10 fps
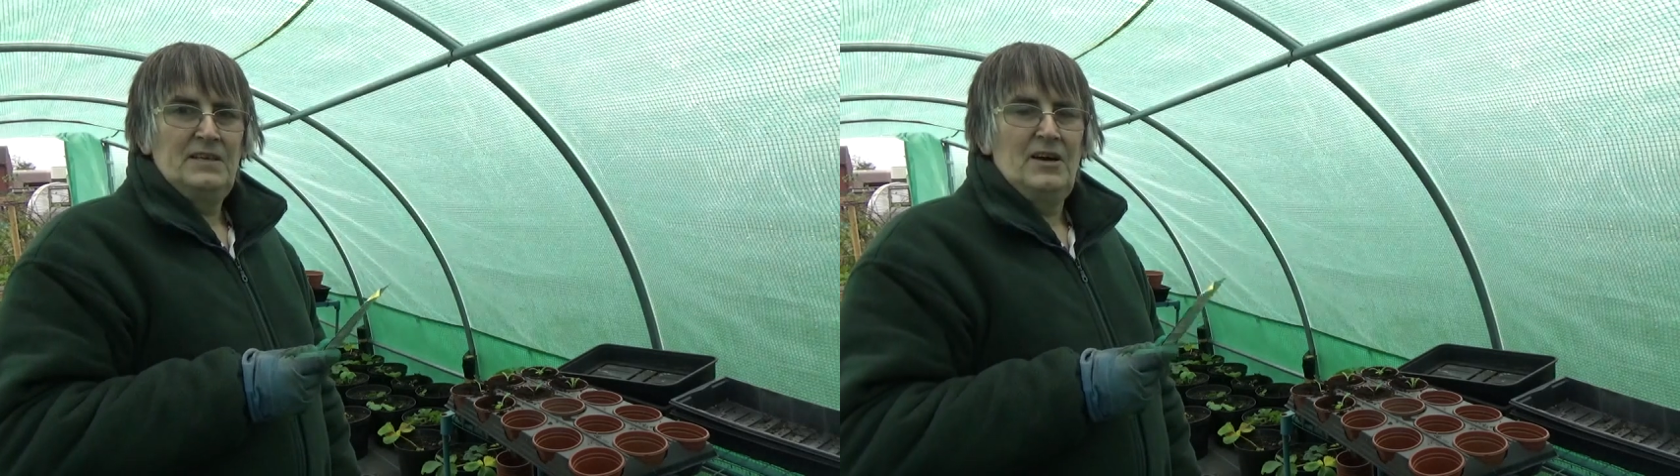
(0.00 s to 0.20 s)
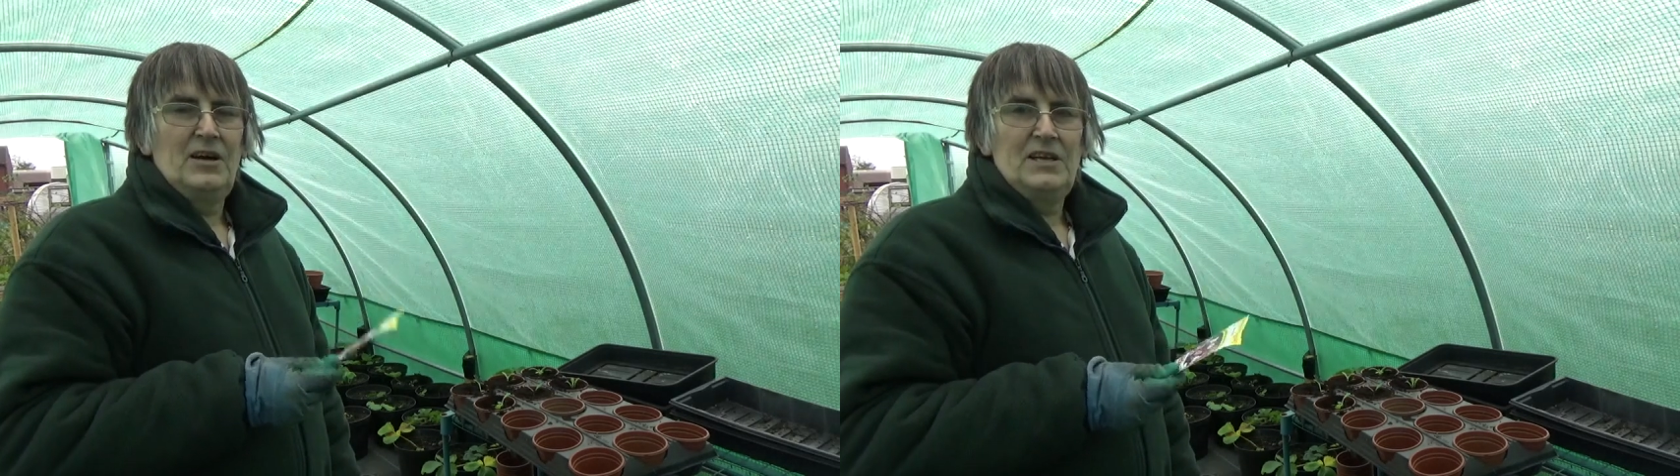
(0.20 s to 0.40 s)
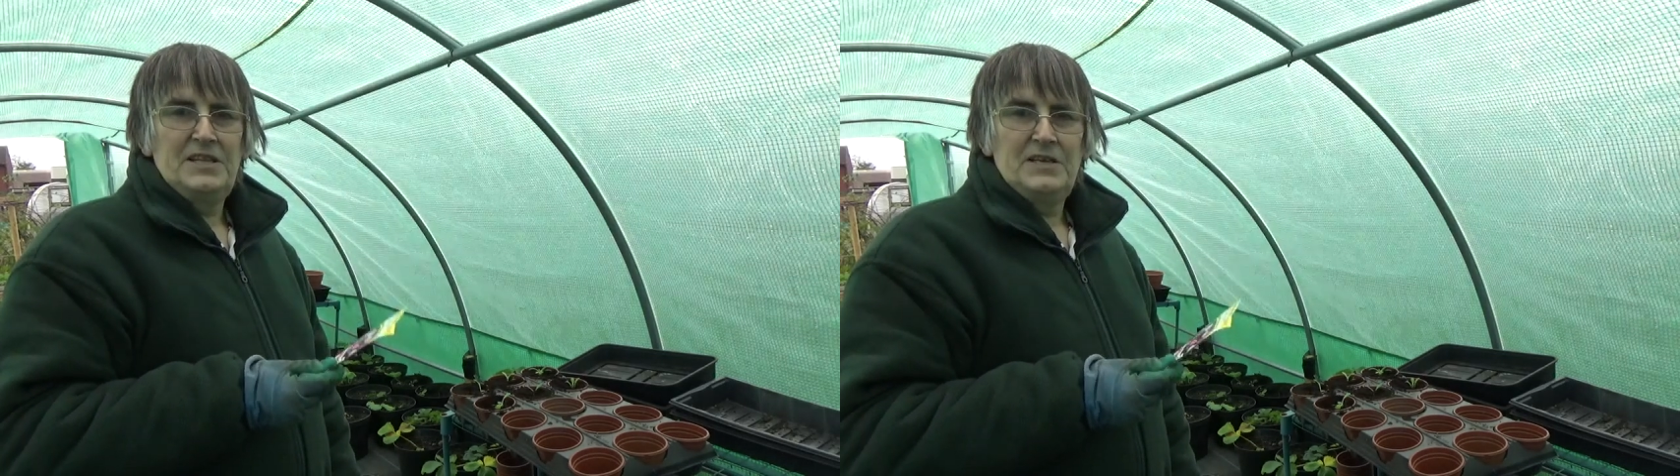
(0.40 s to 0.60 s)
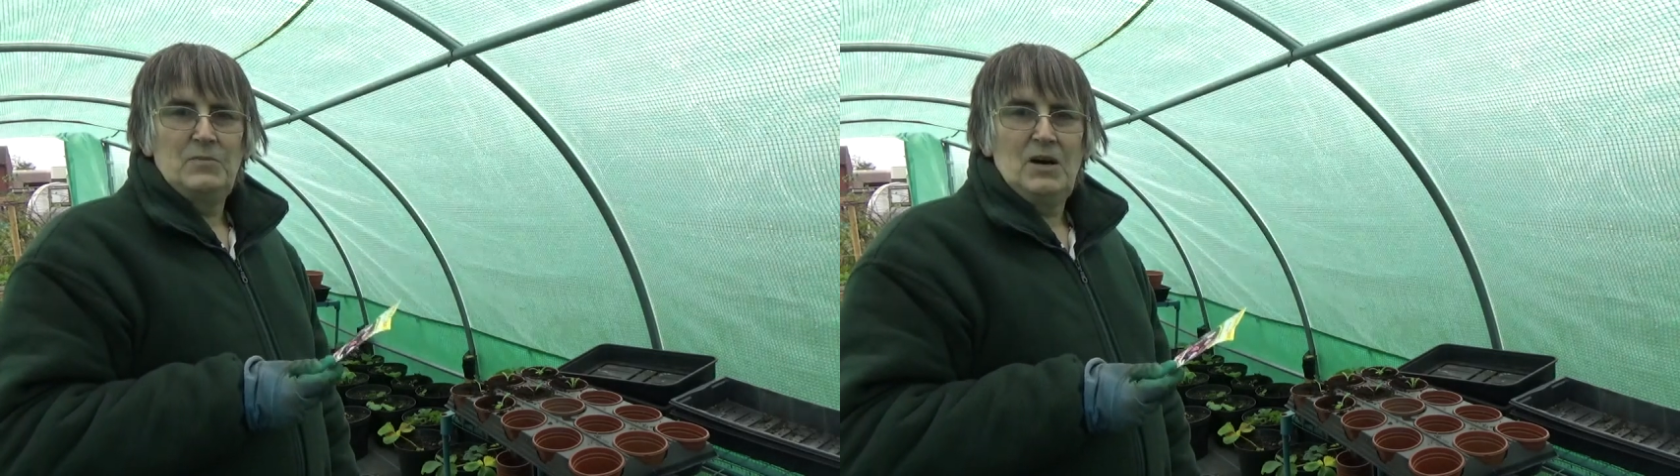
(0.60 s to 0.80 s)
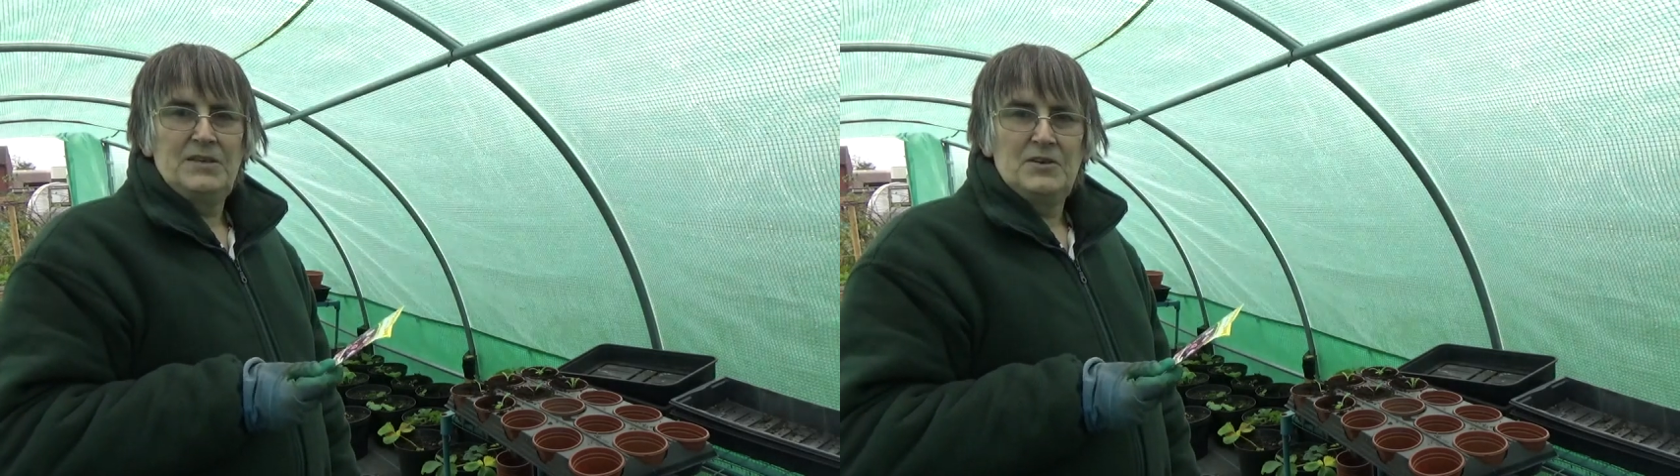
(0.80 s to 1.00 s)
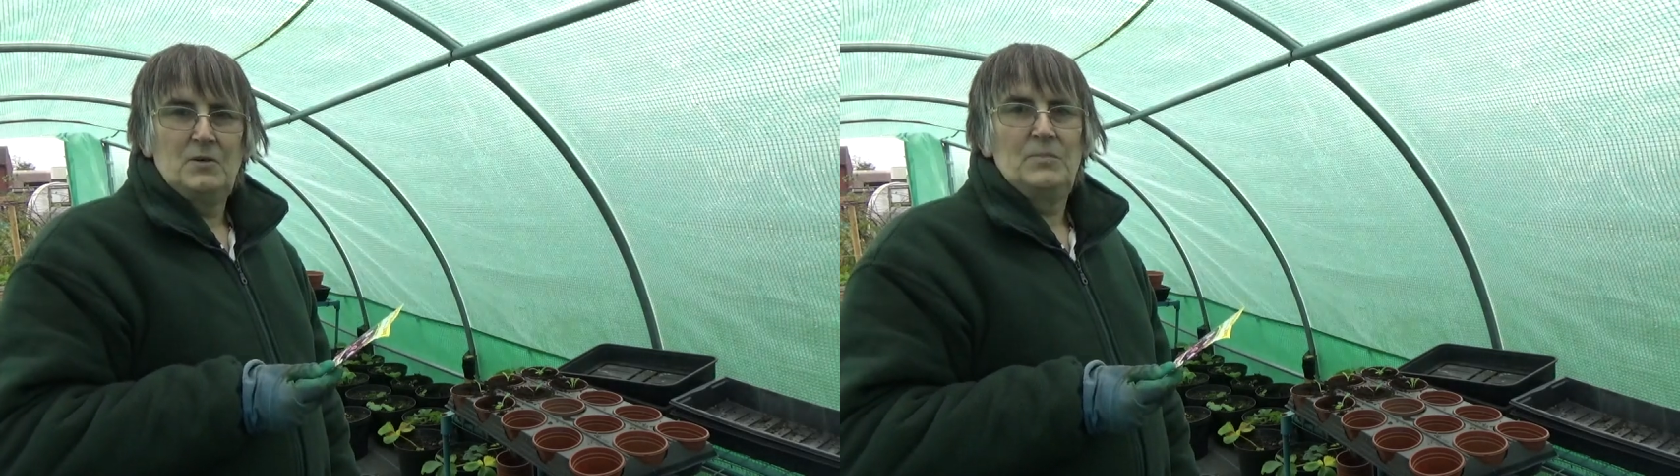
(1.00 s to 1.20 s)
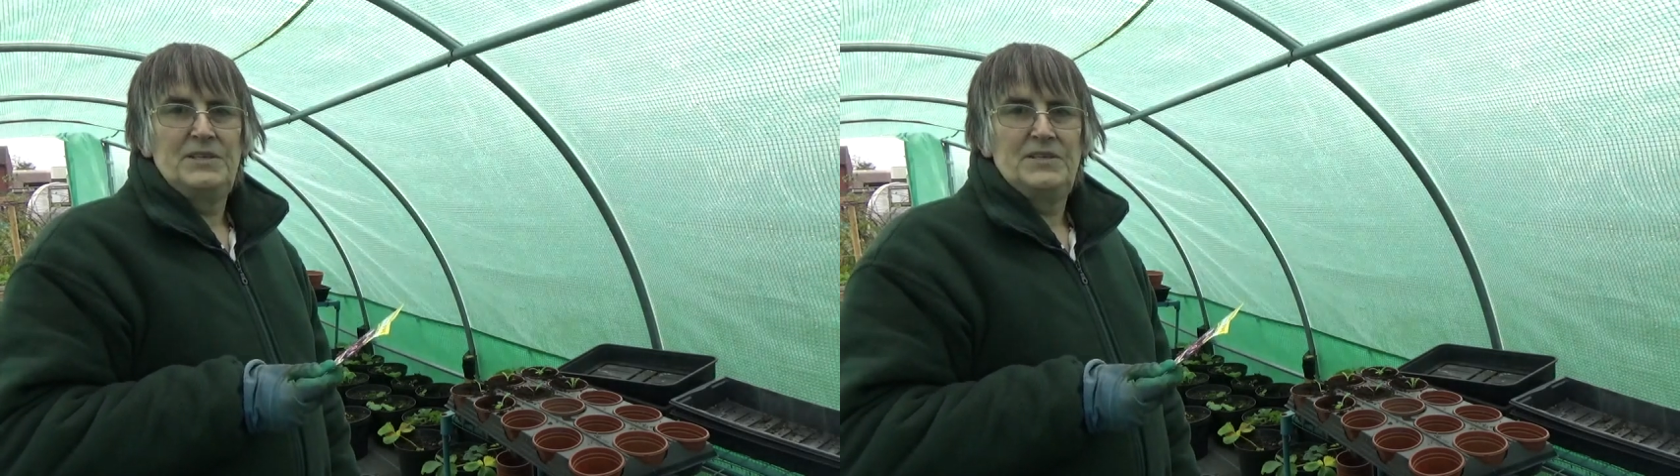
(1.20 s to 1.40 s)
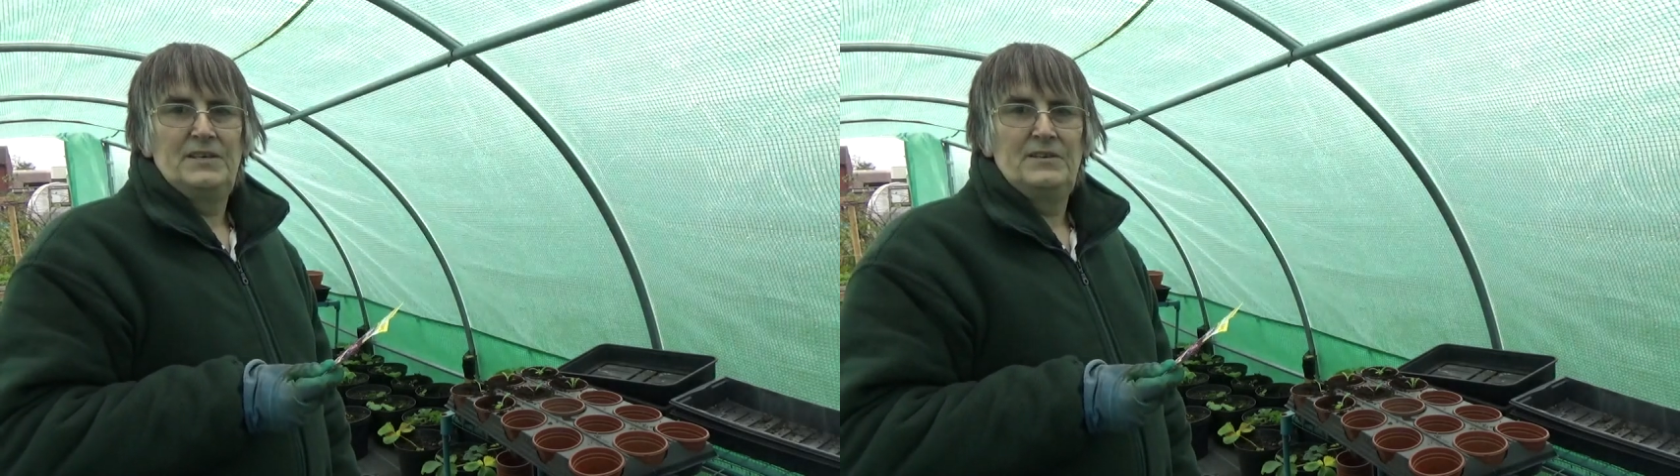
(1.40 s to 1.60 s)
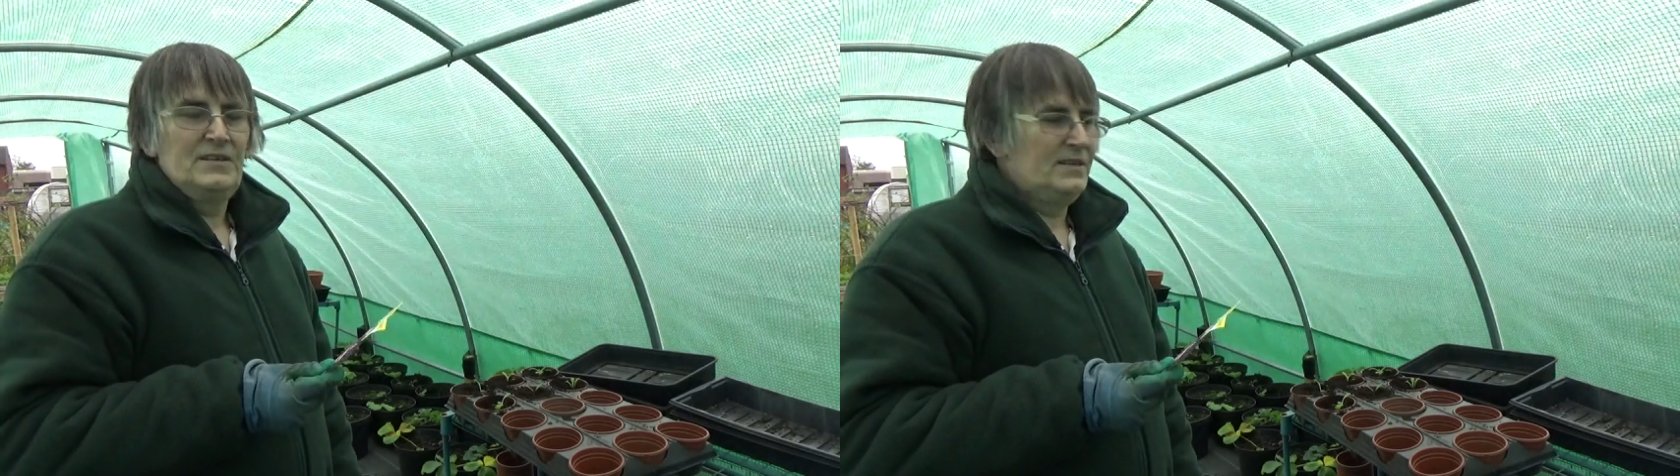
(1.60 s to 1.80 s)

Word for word: earlier than what I normally do